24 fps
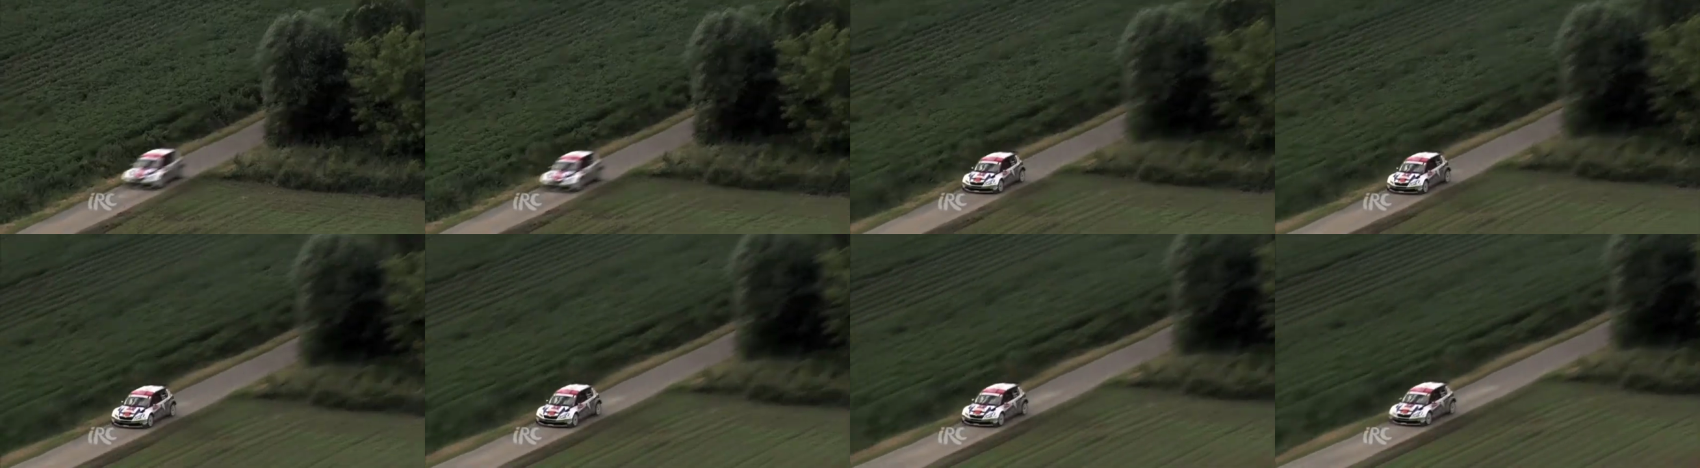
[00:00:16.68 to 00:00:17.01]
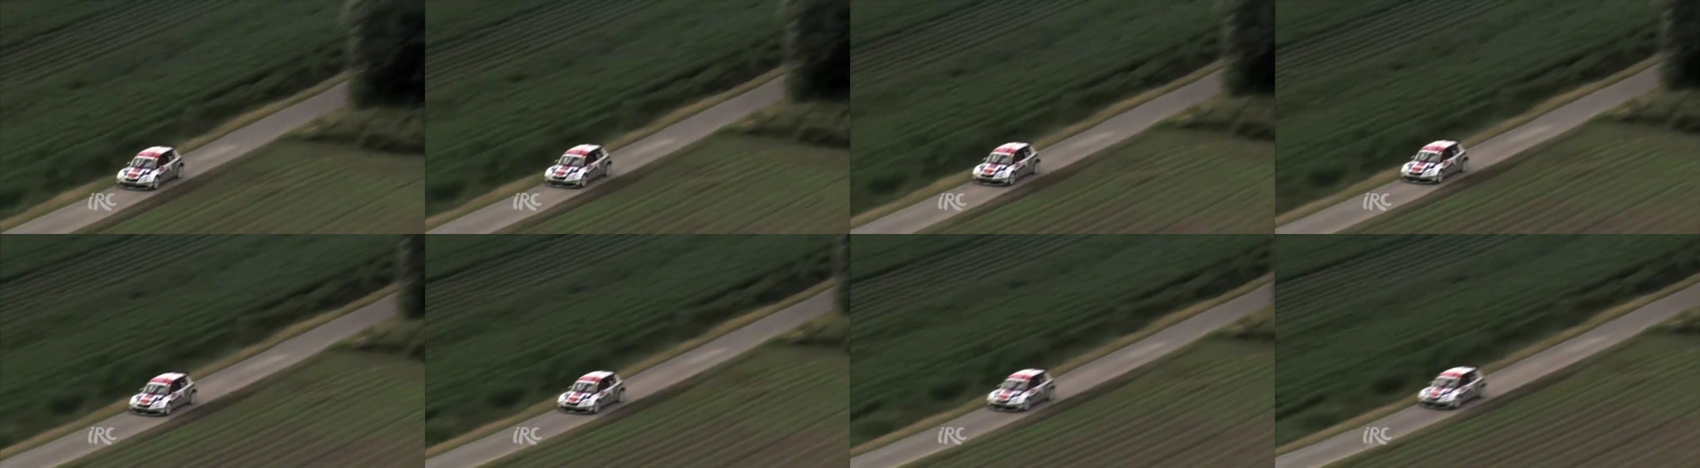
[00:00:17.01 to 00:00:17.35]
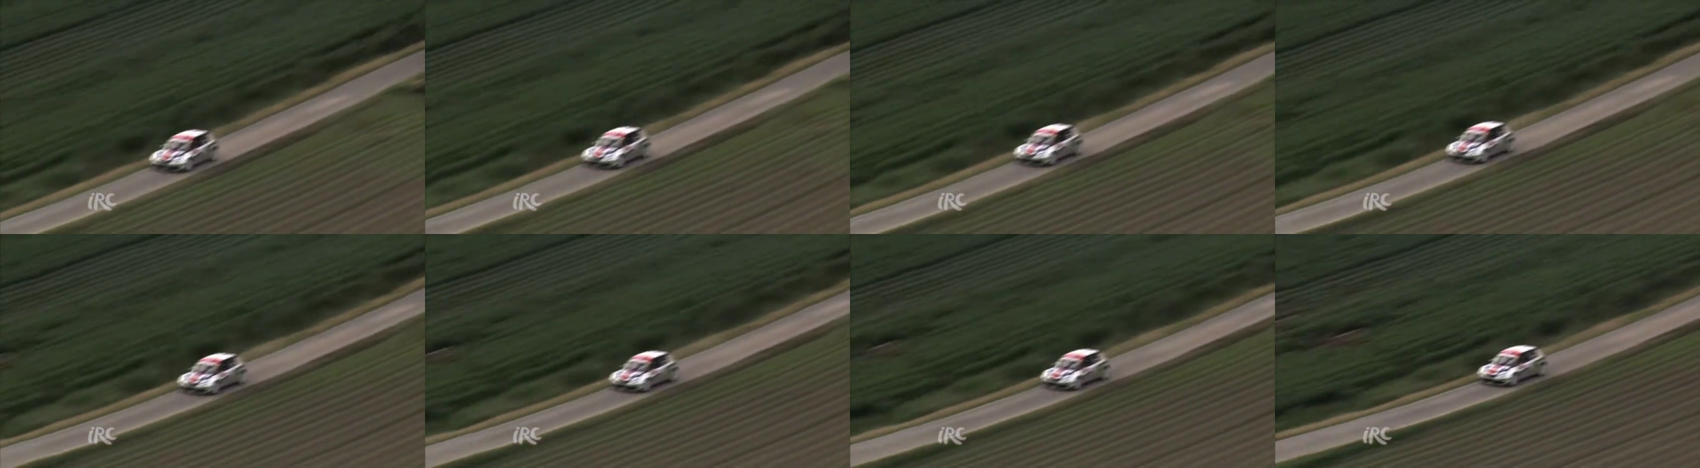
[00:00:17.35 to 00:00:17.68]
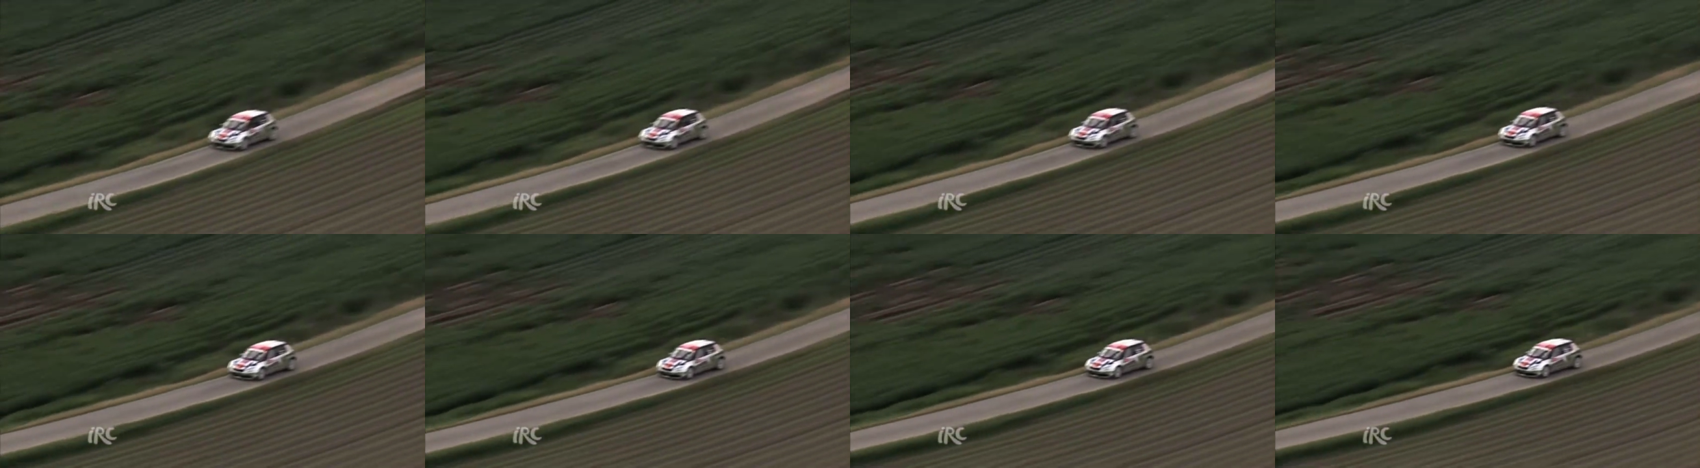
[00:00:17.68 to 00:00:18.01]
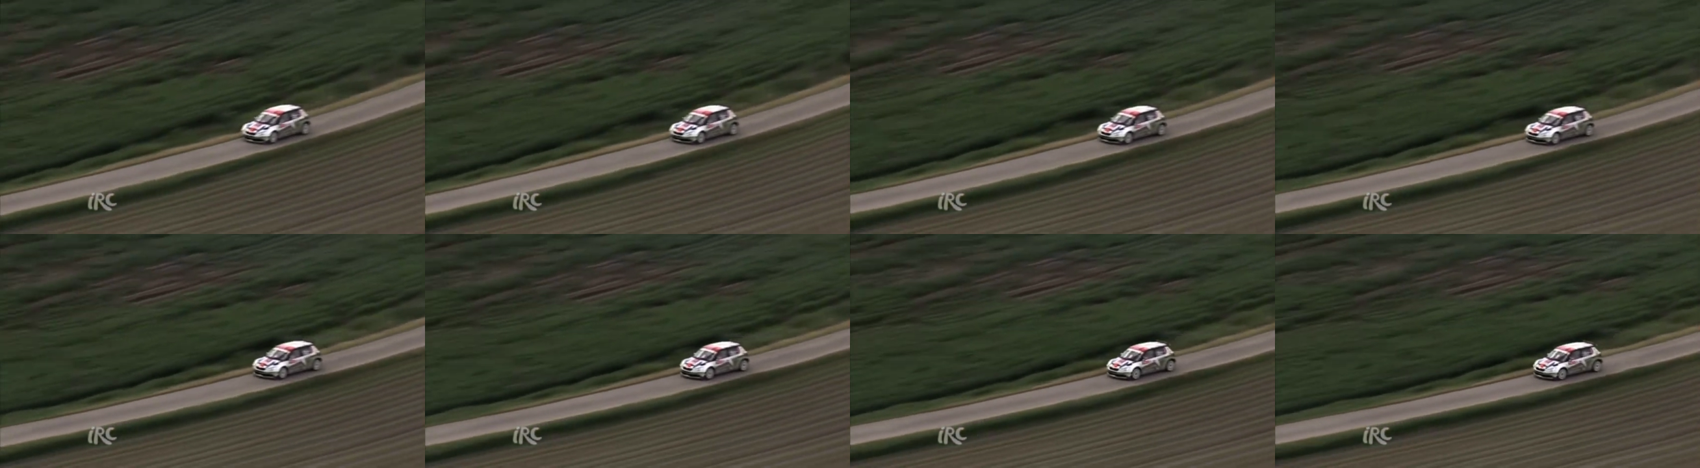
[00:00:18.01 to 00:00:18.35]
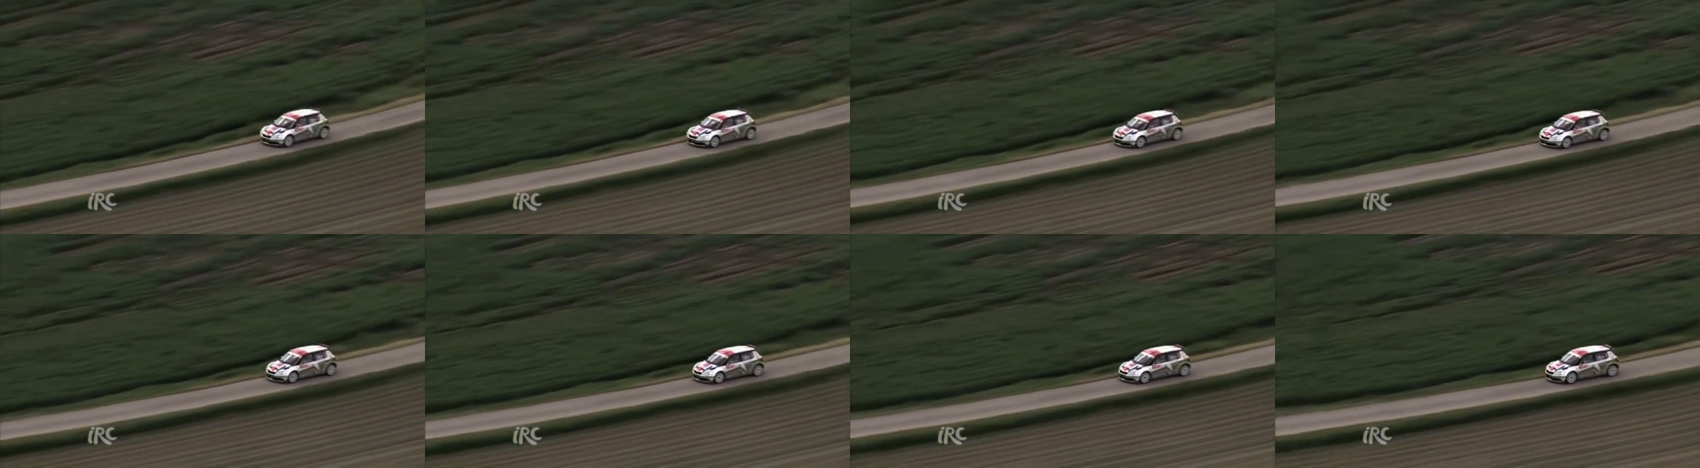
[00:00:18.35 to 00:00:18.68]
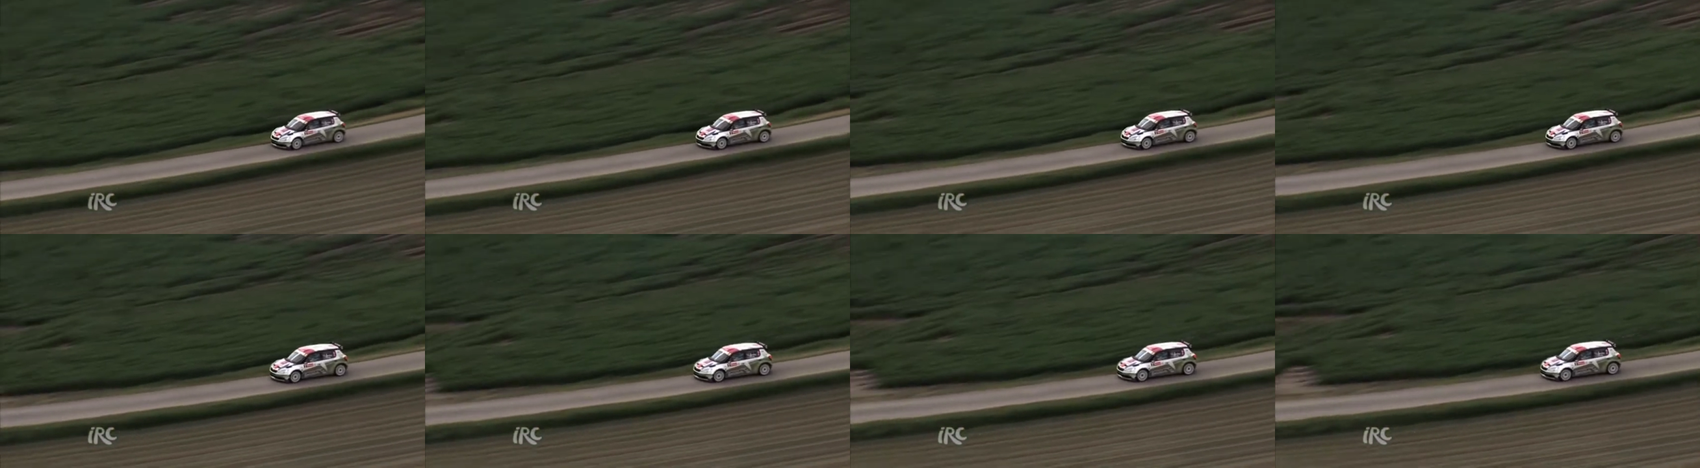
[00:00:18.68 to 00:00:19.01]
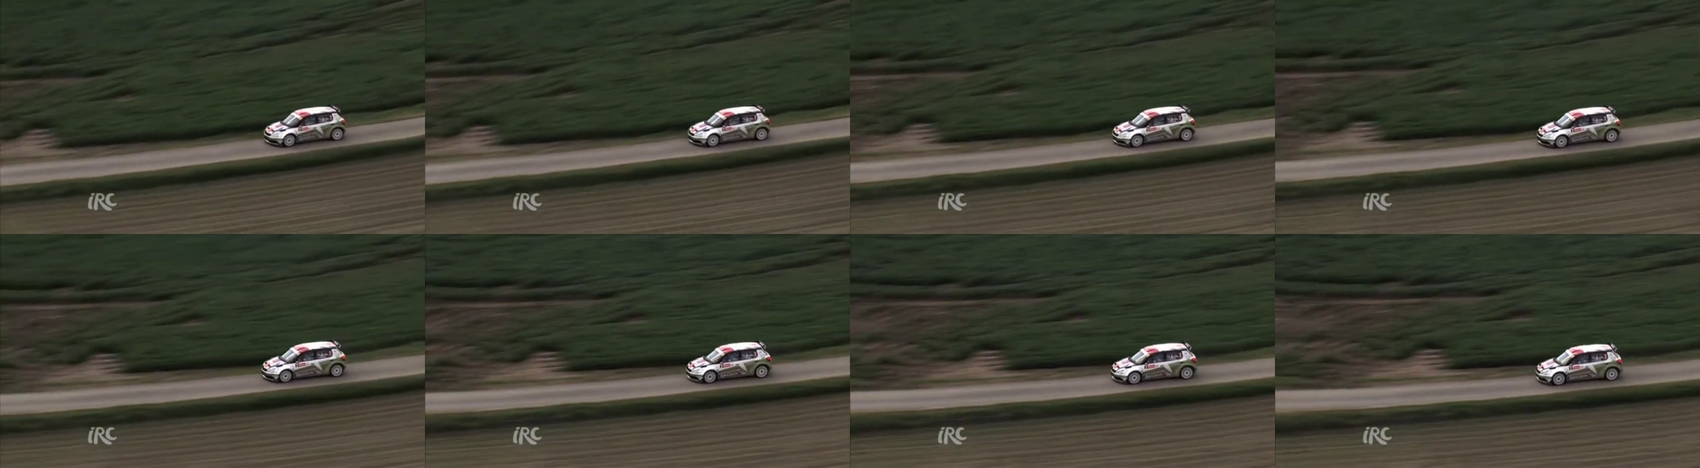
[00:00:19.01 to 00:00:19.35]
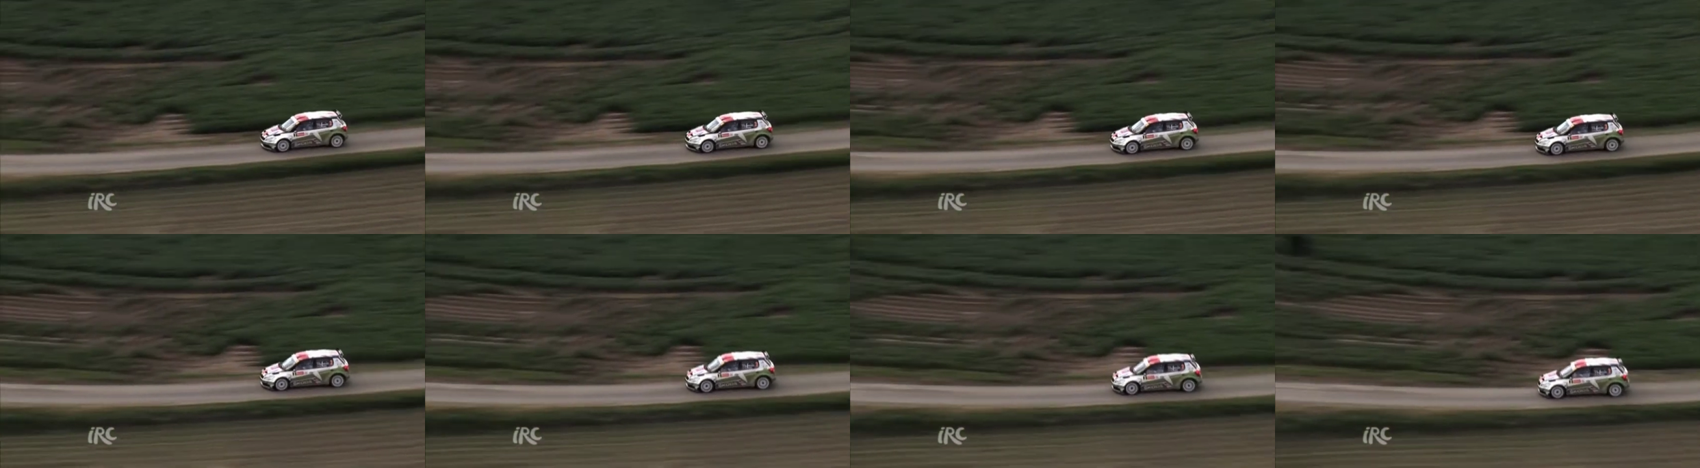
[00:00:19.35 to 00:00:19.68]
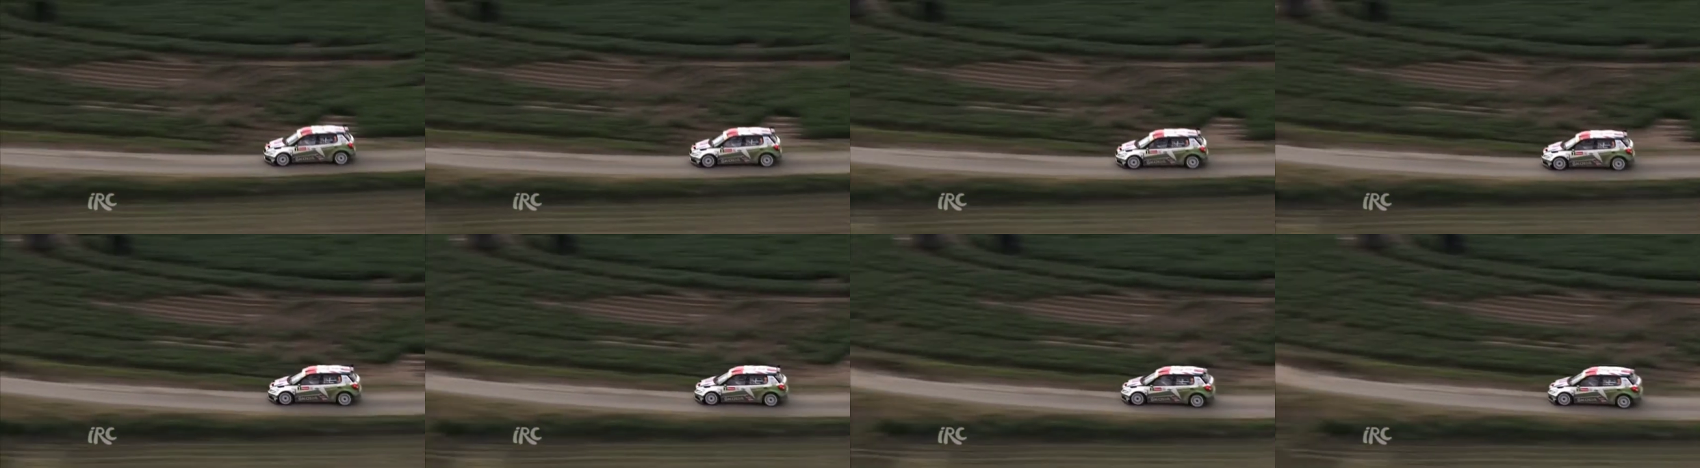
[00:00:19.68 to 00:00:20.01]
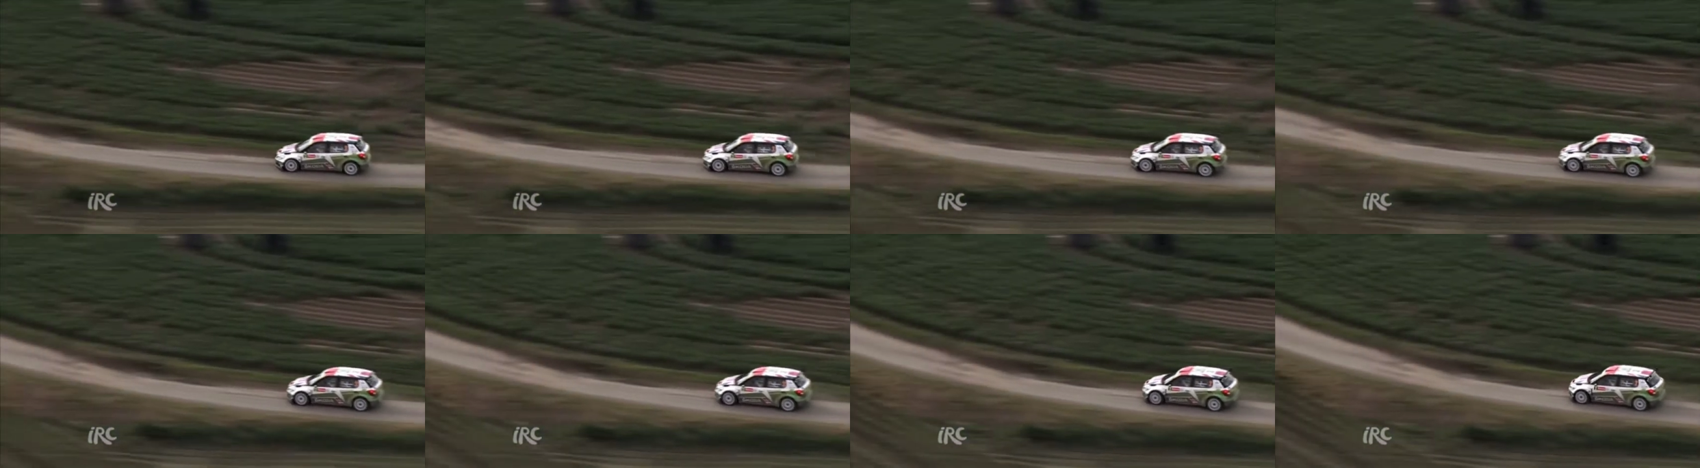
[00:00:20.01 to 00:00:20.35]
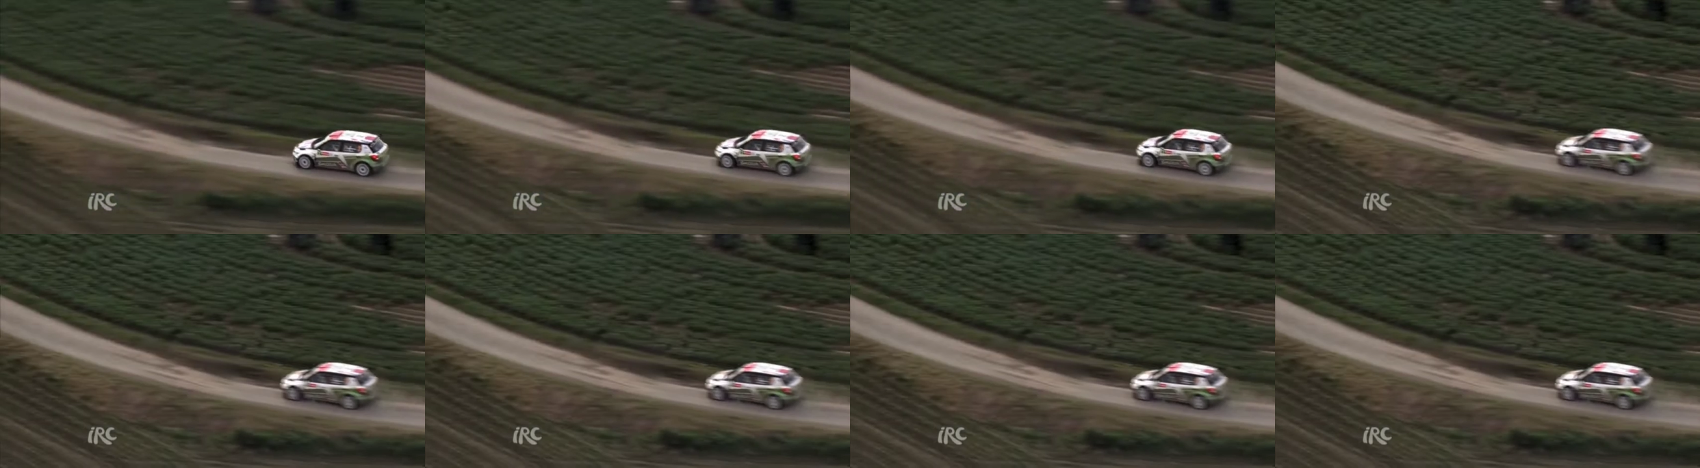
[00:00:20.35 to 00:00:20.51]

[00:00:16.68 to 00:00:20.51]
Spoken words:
Nobody's mouth can be seen.